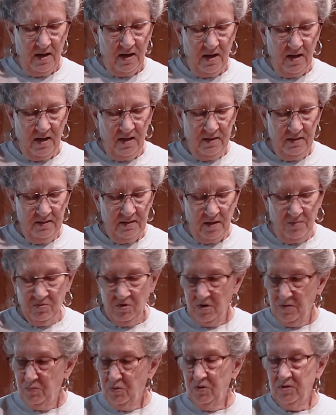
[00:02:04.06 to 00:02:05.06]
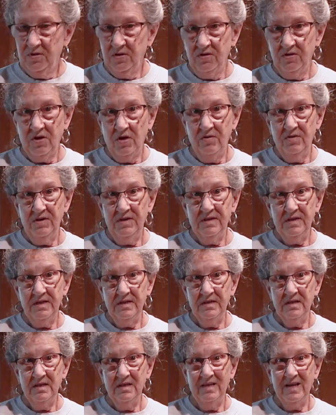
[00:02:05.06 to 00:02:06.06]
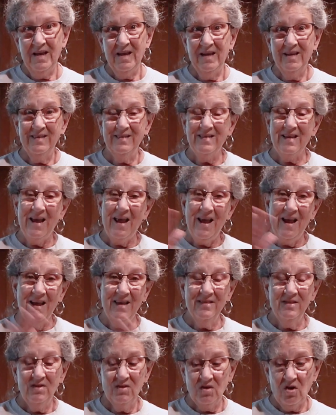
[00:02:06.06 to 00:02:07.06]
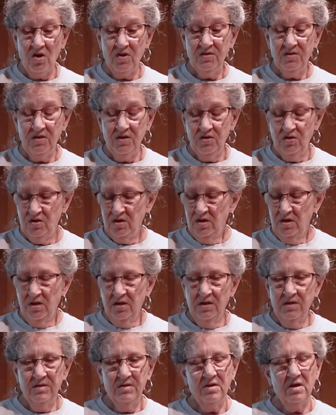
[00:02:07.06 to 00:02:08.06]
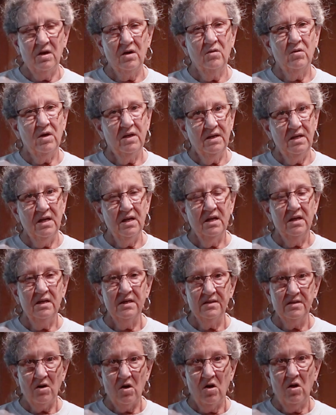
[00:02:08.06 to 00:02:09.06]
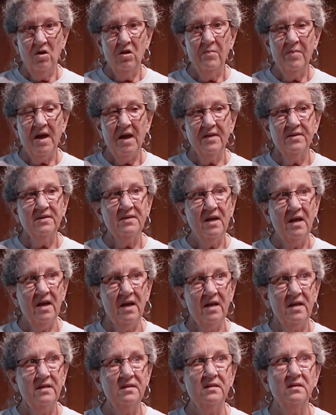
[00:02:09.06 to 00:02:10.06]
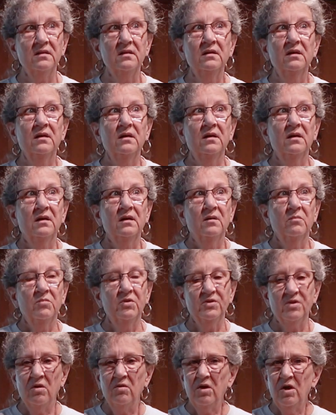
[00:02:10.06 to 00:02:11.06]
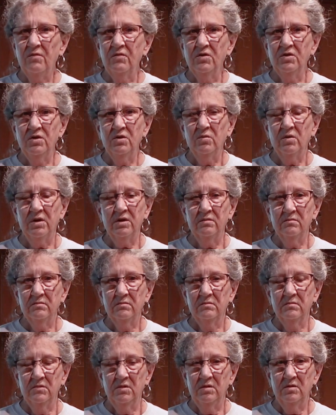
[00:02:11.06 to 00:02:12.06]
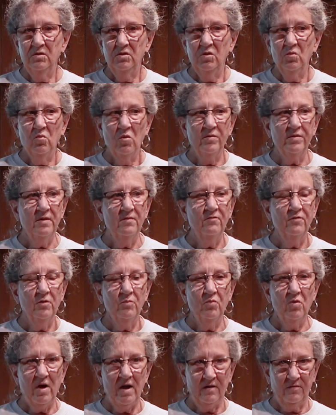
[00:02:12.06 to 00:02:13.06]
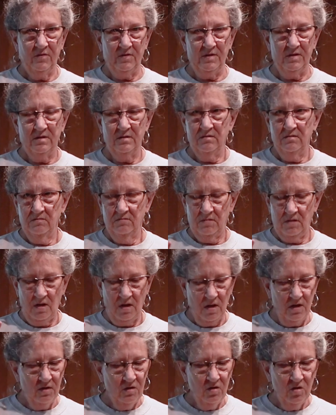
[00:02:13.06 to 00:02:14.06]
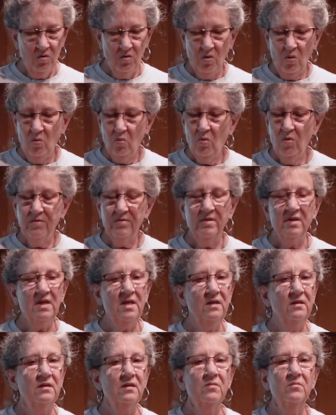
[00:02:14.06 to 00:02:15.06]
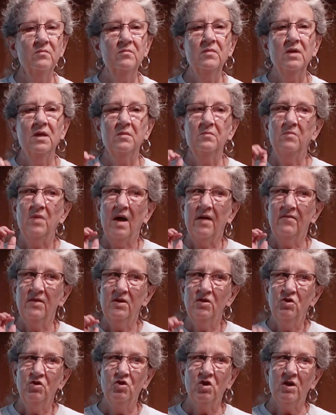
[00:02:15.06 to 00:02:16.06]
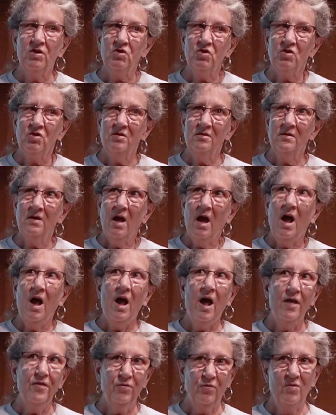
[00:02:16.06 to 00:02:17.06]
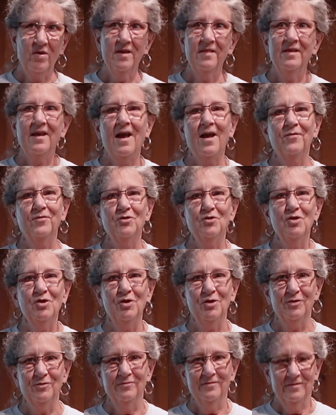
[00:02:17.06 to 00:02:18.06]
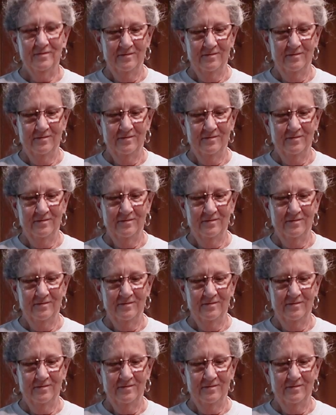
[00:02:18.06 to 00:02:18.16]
and I'm going to put the Tony's seasoning in the eggs and the sausage. So again, it's all about taste, but don't overdo it. You want them for breakfast, and you don't want to eat them and have indigestion at 3 in the afternoon.